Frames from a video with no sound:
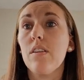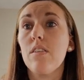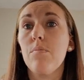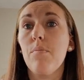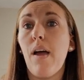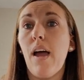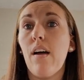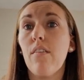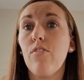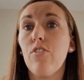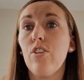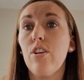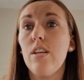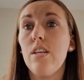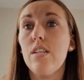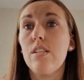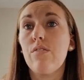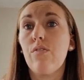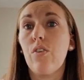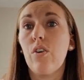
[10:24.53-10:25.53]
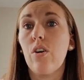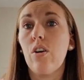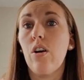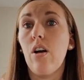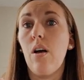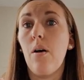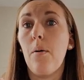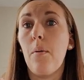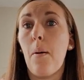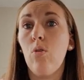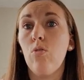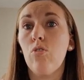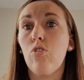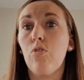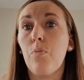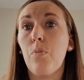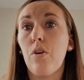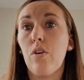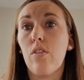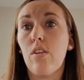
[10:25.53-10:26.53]
Now we got some after ease for
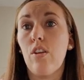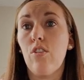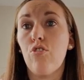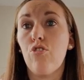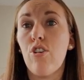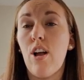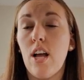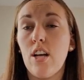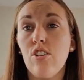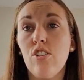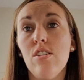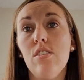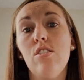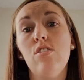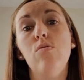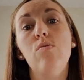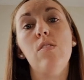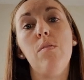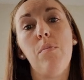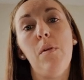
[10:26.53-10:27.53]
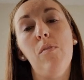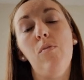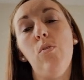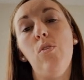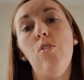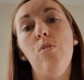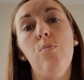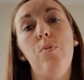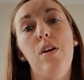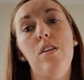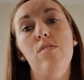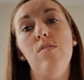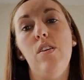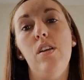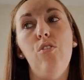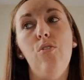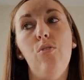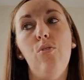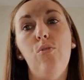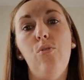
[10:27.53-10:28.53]
post-birth contractions. So sometimes when you breastfeed,
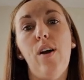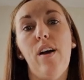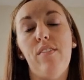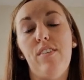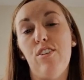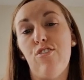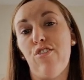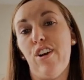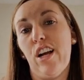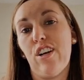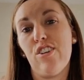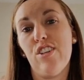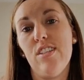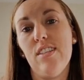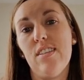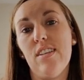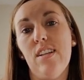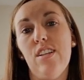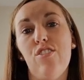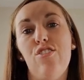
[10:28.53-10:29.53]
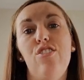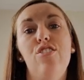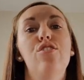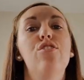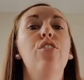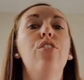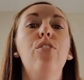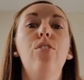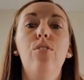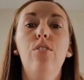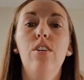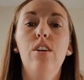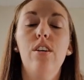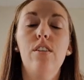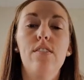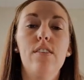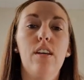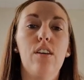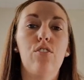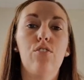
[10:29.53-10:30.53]
you have contractions and it's just your
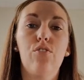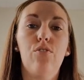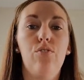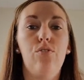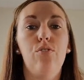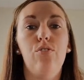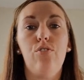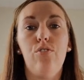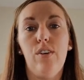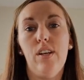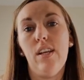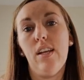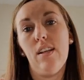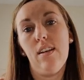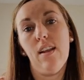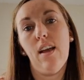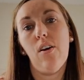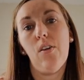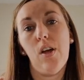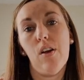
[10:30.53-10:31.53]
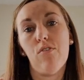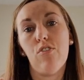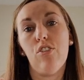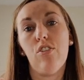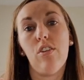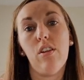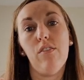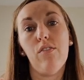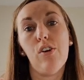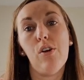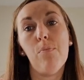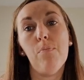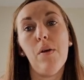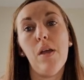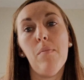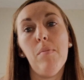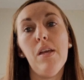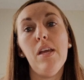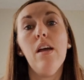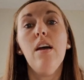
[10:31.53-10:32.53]
uterus like shrinking down after delivering
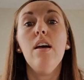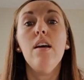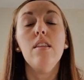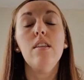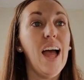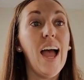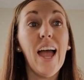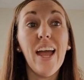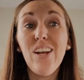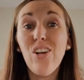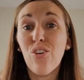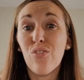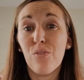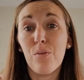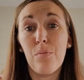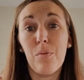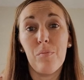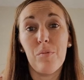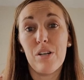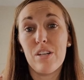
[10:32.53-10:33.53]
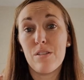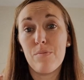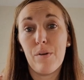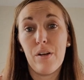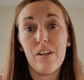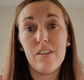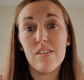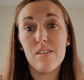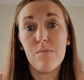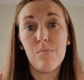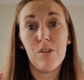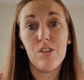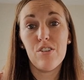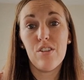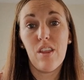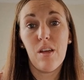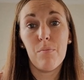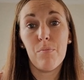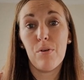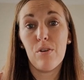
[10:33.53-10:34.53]
baby. I don't remember experiencing
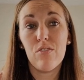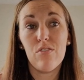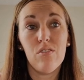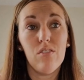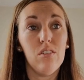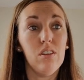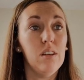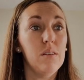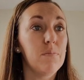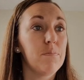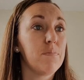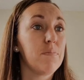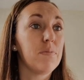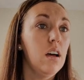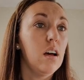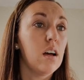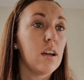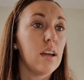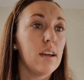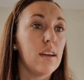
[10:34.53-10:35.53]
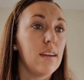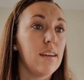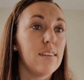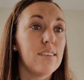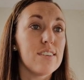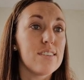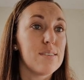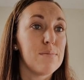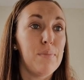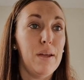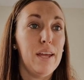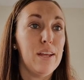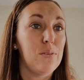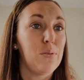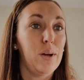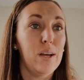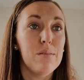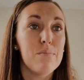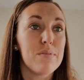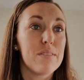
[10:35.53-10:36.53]
much of that personally. Okay, just some
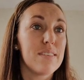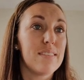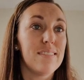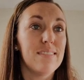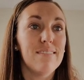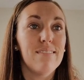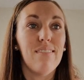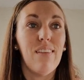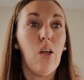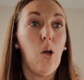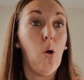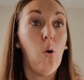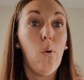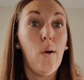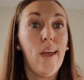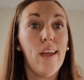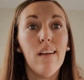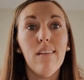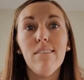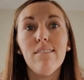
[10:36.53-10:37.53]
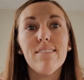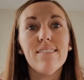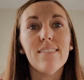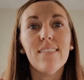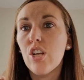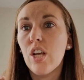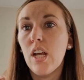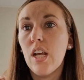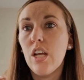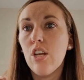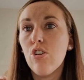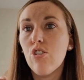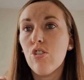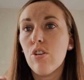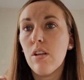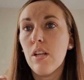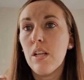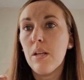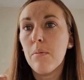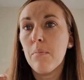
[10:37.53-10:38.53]
hand wipes. Okay,
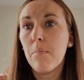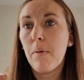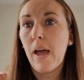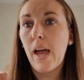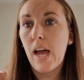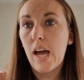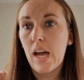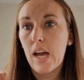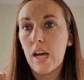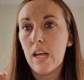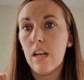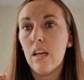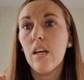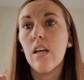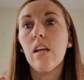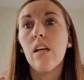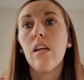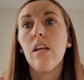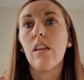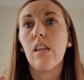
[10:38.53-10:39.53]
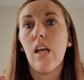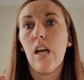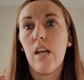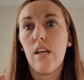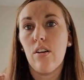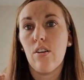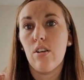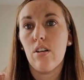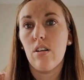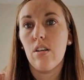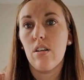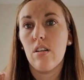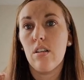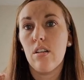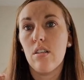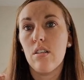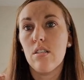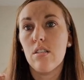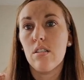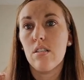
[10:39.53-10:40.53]
changing pad
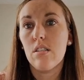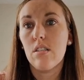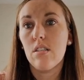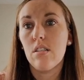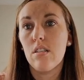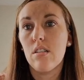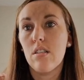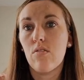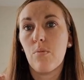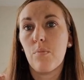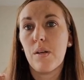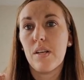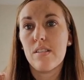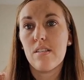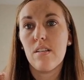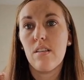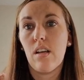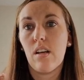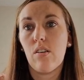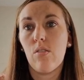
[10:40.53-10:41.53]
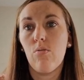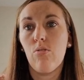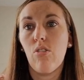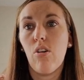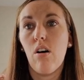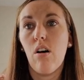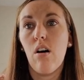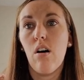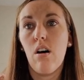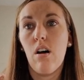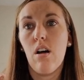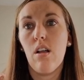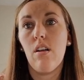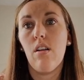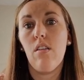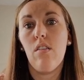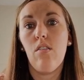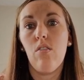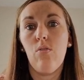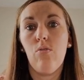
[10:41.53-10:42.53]
liners. So I'm guessing that goes
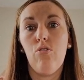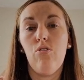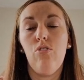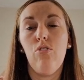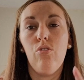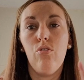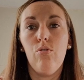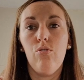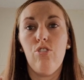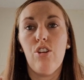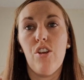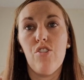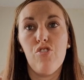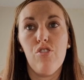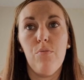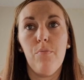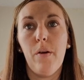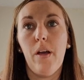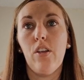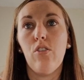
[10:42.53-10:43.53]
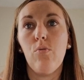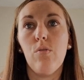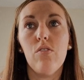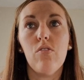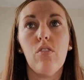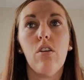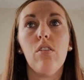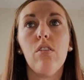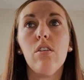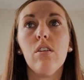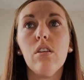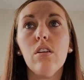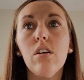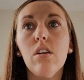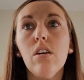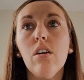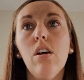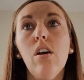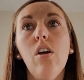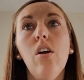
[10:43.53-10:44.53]
on those two changing pads we saw
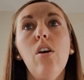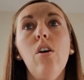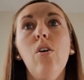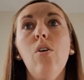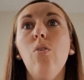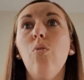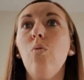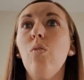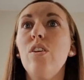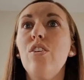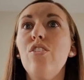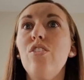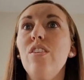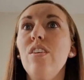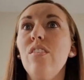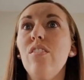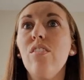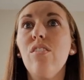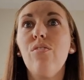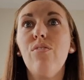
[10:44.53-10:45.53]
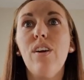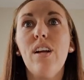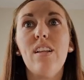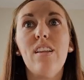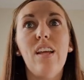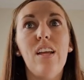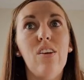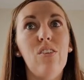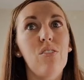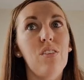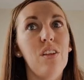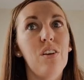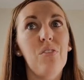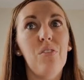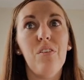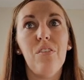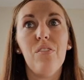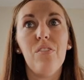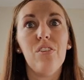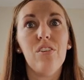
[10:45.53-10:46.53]
earlier. Which these are rectangle, they
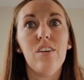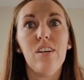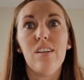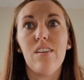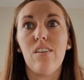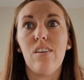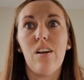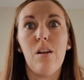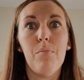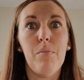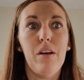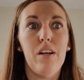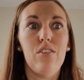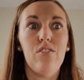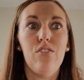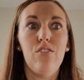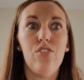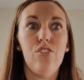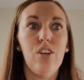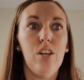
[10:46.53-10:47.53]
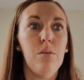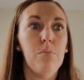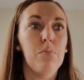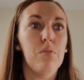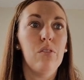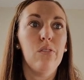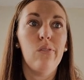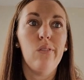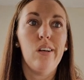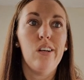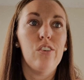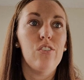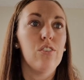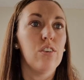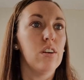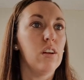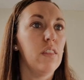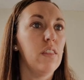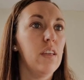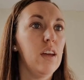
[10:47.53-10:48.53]
don't even look like they're gonna match the shape, so I'm not
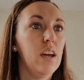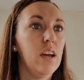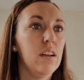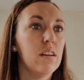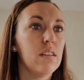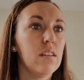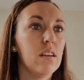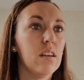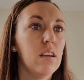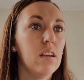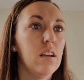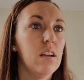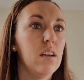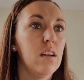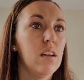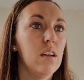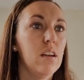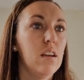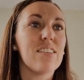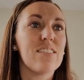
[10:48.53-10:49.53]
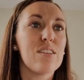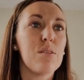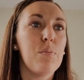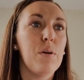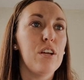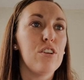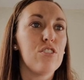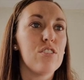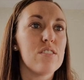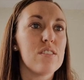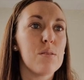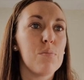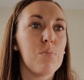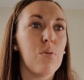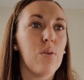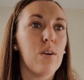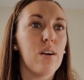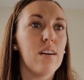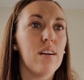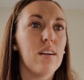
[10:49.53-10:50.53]
sure on that. Constipation
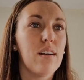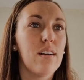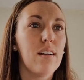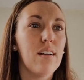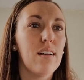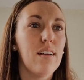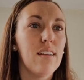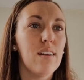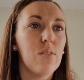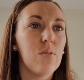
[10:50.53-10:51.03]
support.